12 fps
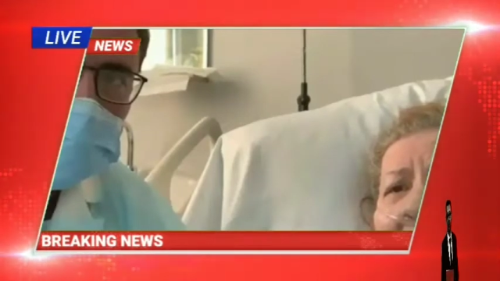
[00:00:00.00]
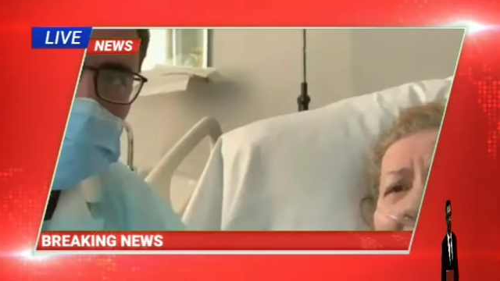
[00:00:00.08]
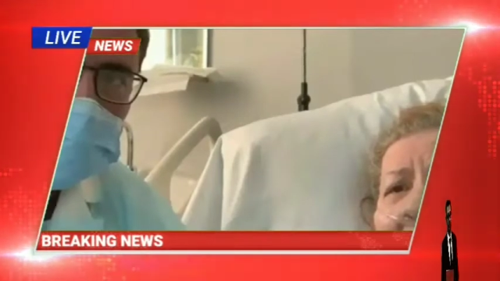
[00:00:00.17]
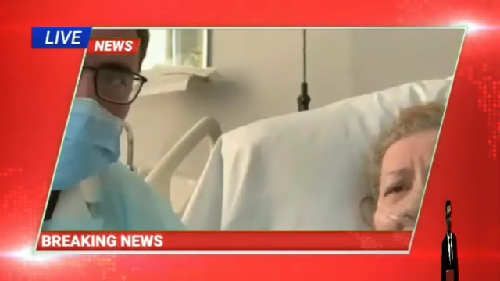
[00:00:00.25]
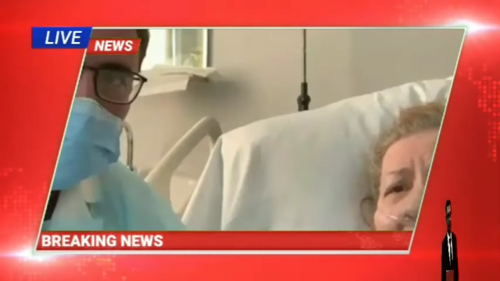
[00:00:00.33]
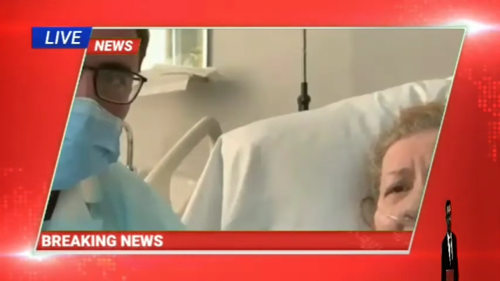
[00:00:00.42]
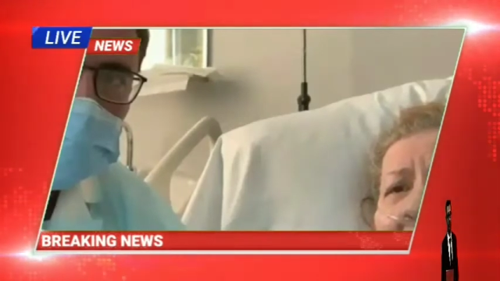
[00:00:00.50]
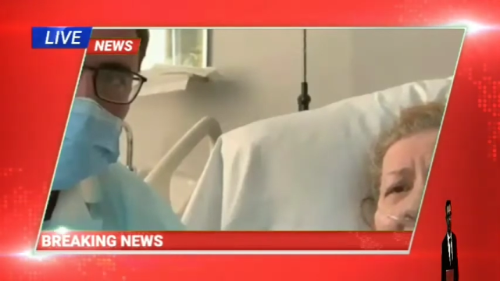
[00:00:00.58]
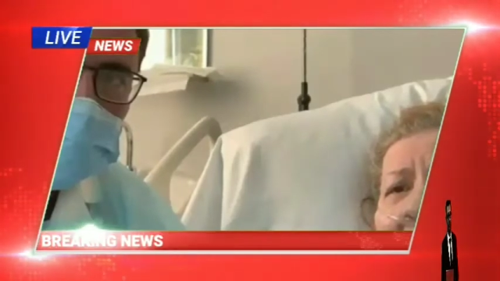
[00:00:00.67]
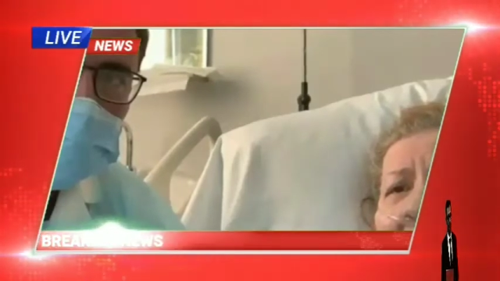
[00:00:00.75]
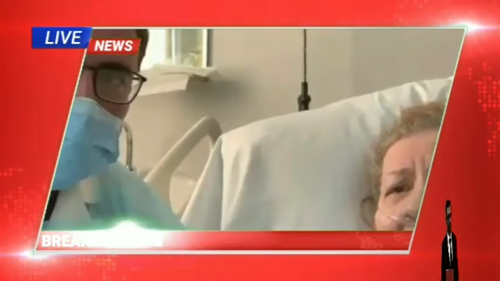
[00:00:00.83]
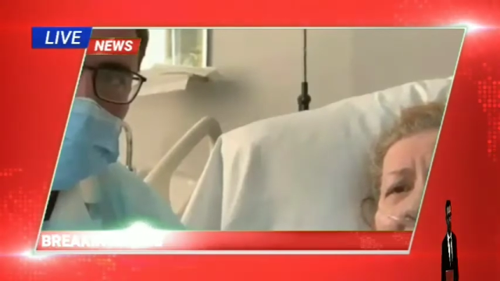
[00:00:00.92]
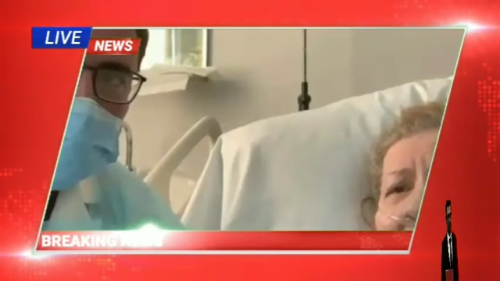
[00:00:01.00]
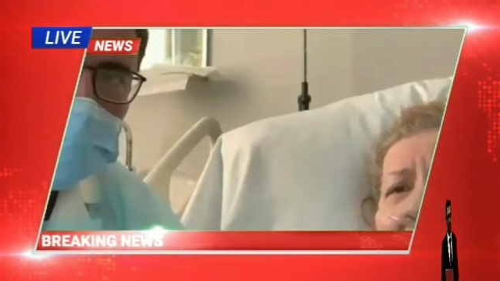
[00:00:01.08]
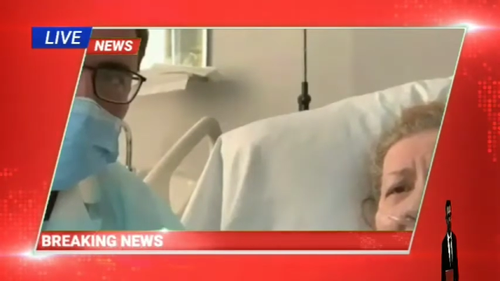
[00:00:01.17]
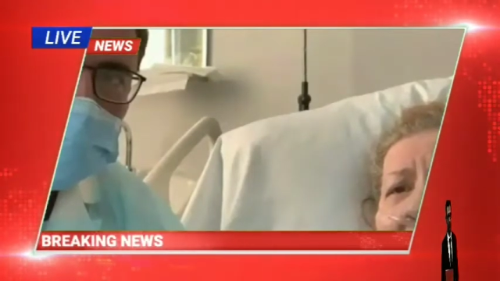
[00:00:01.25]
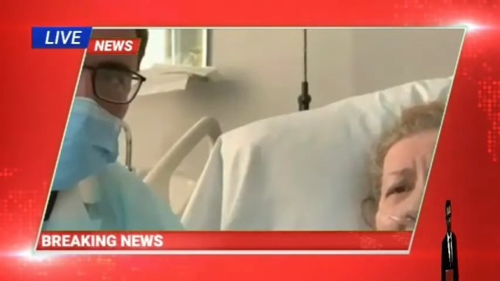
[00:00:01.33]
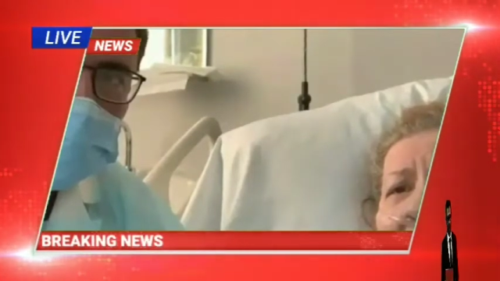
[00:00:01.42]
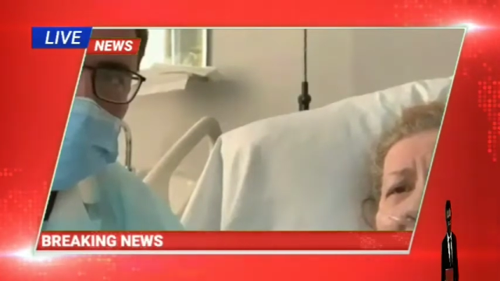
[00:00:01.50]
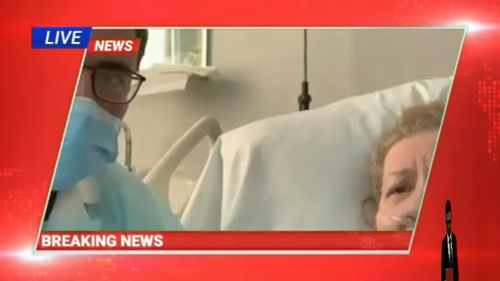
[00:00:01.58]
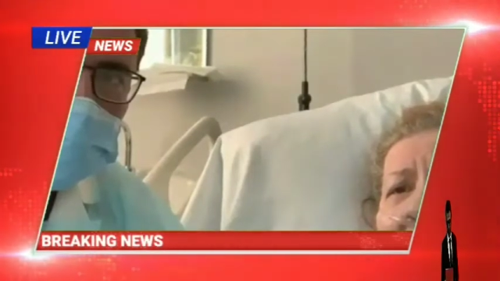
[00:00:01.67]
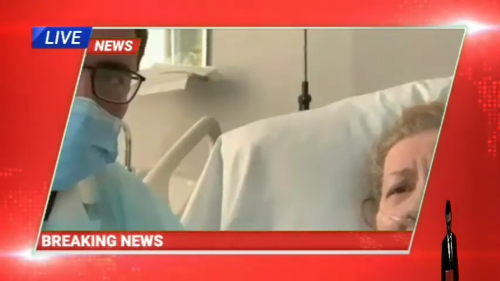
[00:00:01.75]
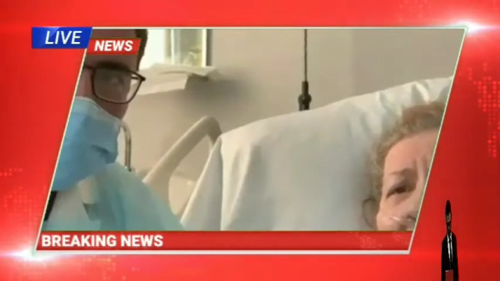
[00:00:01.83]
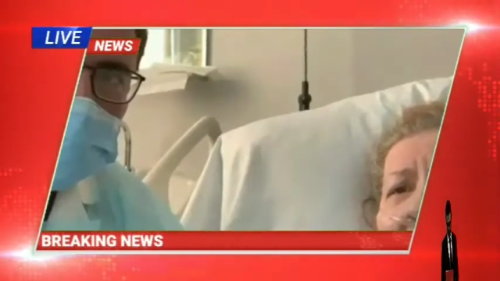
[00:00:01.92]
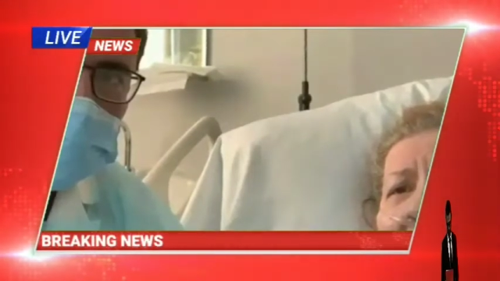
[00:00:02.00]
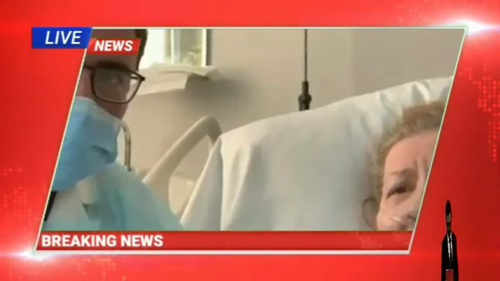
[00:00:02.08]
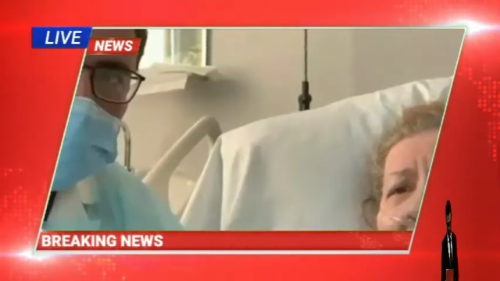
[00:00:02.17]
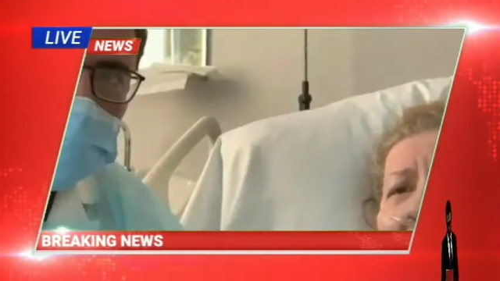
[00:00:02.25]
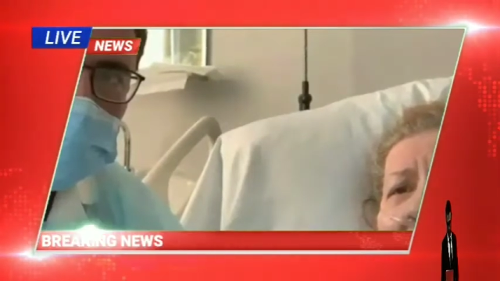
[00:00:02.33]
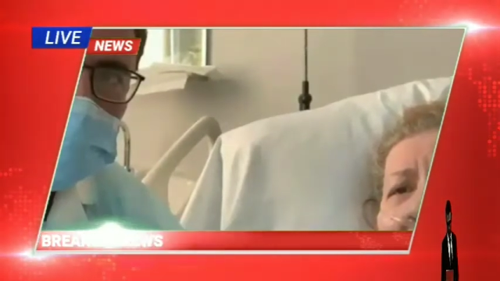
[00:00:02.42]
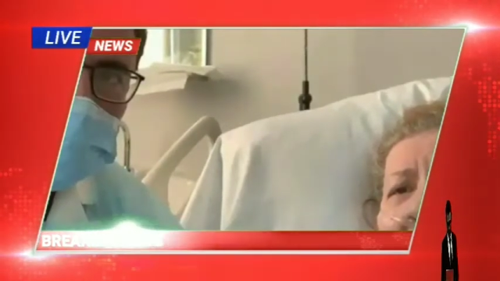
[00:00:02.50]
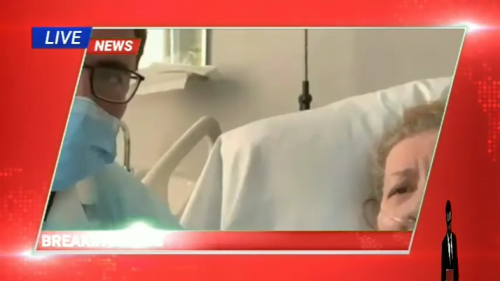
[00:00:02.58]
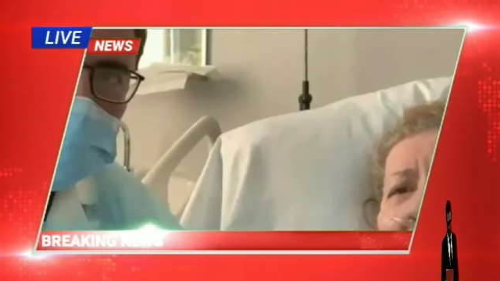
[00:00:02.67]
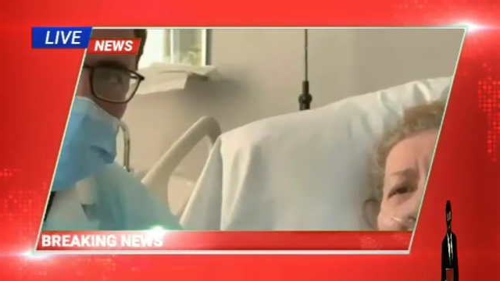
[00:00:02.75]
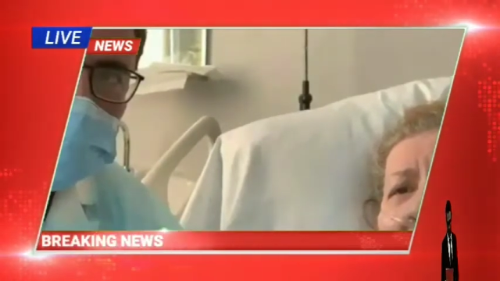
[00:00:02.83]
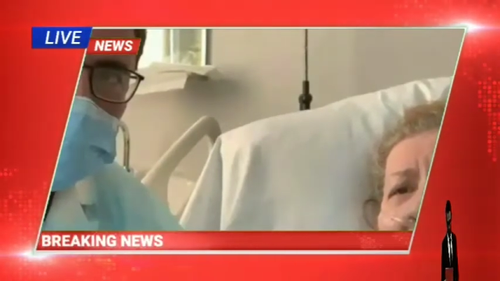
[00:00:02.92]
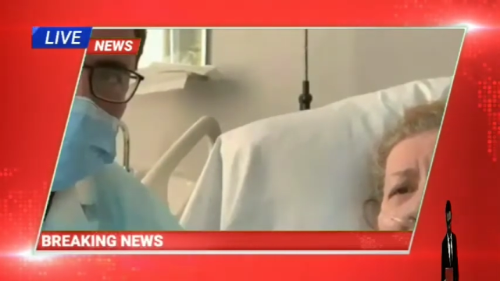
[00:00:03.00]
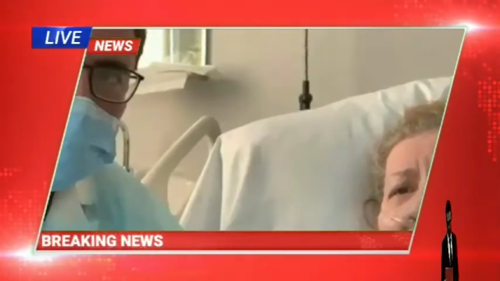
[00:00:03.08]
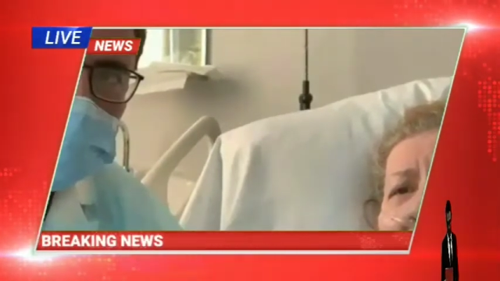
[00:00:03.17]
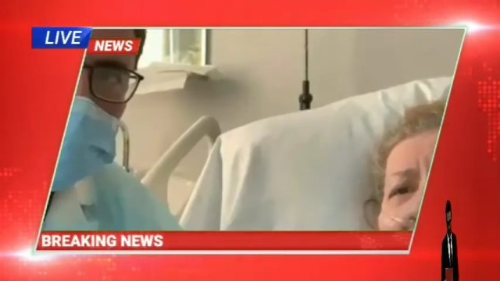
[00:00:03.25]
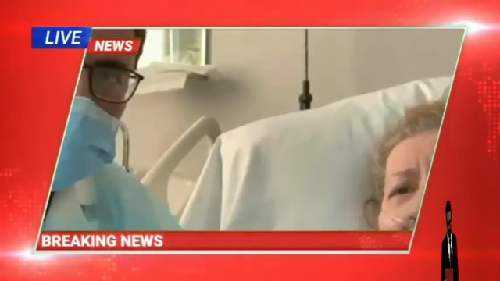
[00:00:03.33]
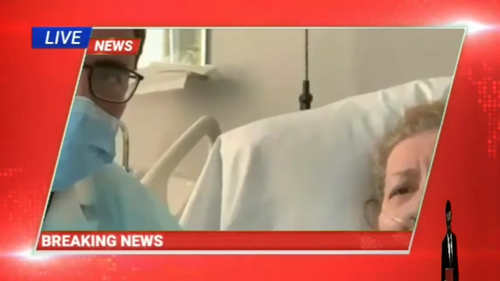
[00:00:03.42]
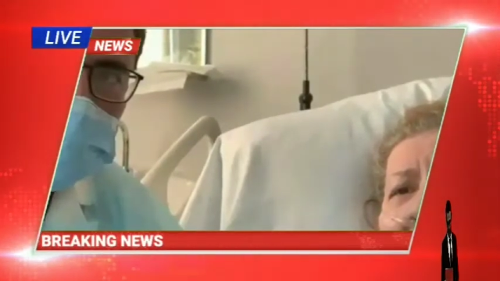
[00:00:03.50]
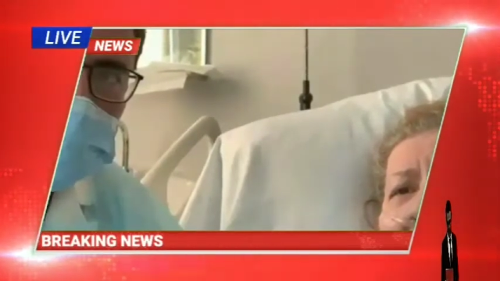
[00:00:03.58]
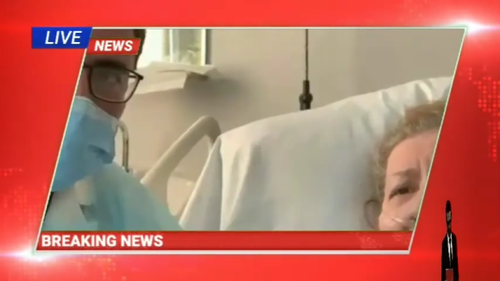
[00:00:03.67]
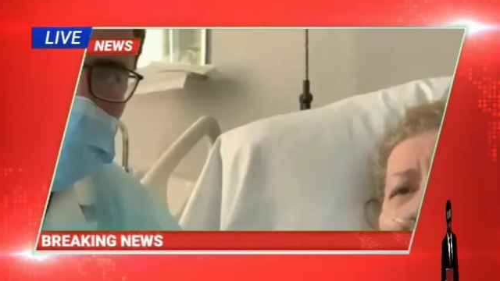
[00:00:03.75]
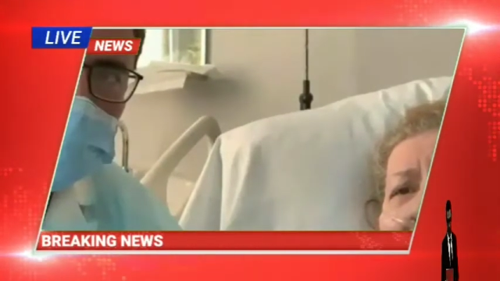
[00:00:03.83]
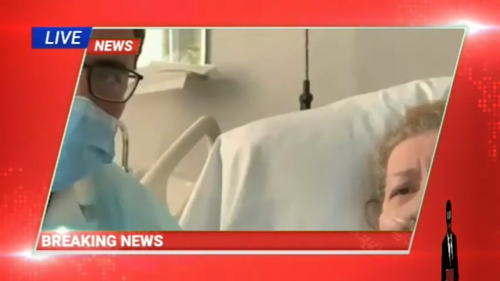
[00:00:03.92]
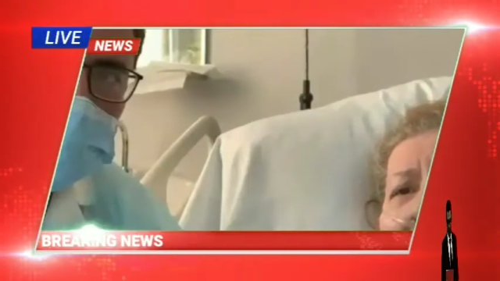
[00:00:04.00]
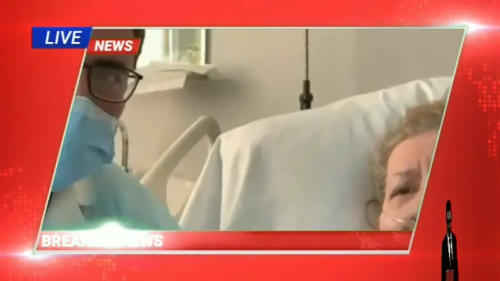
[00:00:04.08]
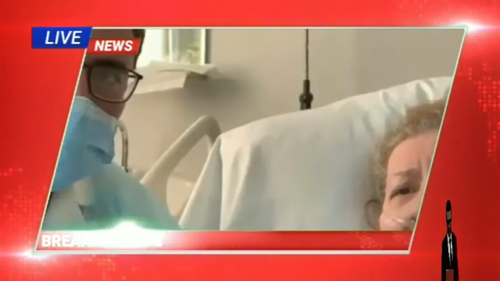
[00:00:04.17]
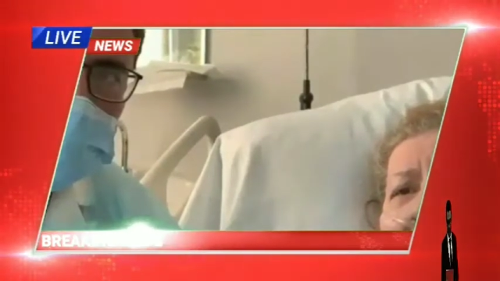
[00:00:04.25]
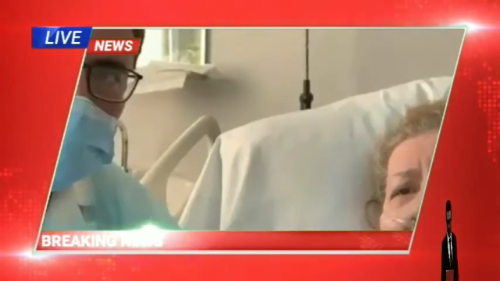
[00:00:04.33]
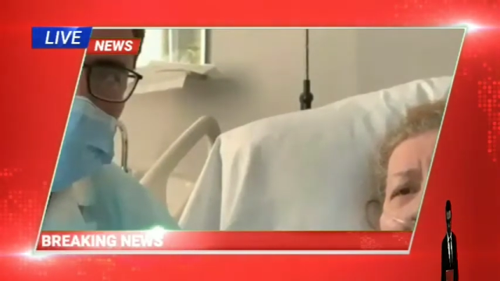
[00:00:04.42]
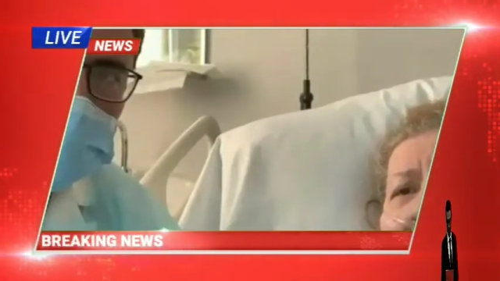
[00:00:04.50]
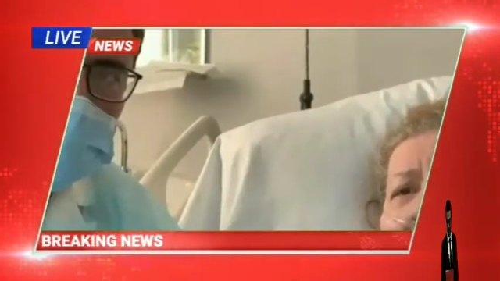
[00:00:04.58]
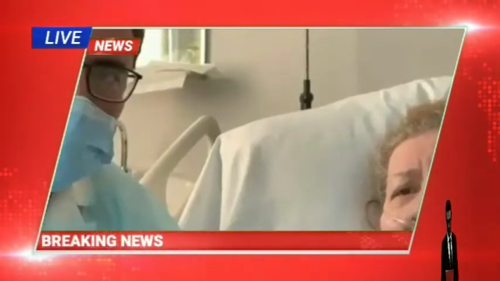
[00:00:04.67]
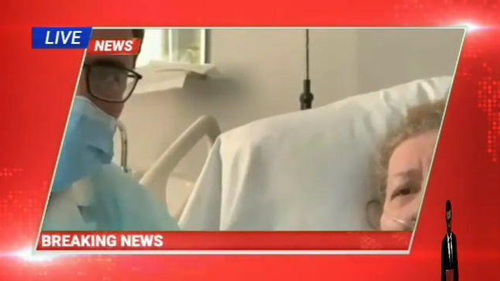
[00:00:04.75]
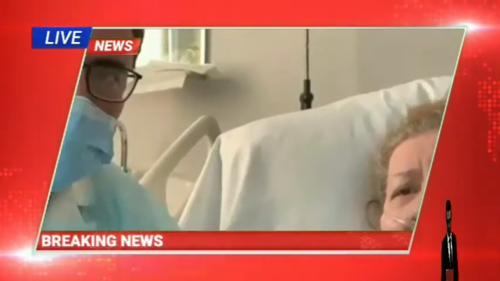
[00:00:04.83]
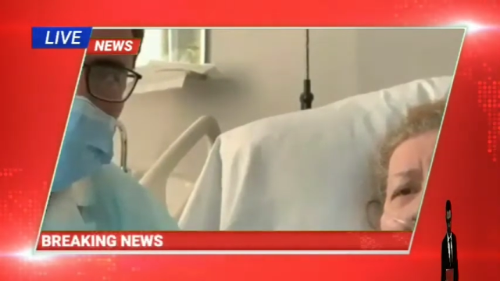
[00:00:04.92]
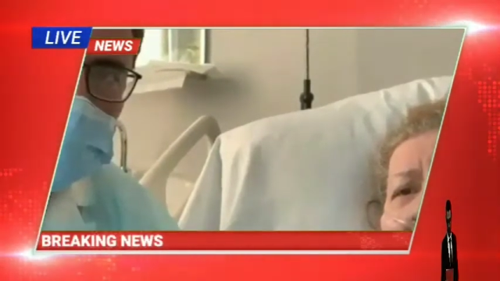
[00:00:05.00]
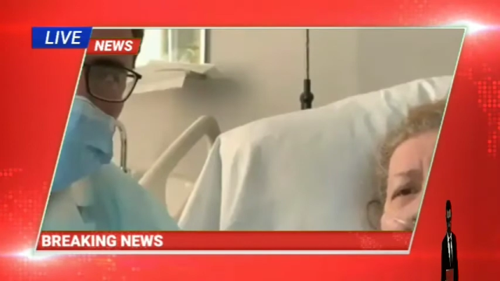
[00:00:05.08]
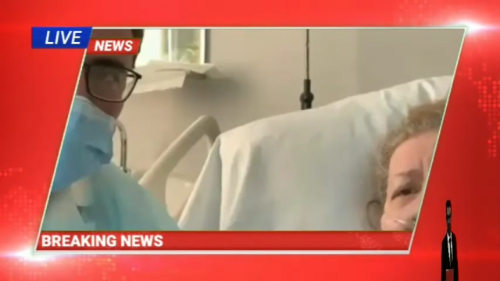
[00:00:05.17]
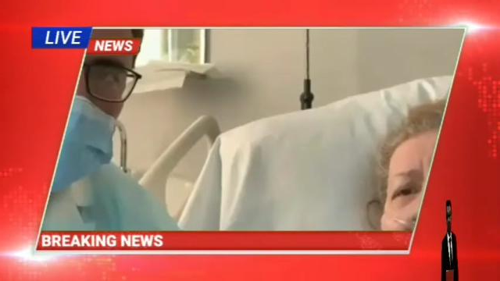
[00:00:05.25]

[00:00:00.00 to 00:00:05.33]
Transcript: No face is visible, so there are no lips to read.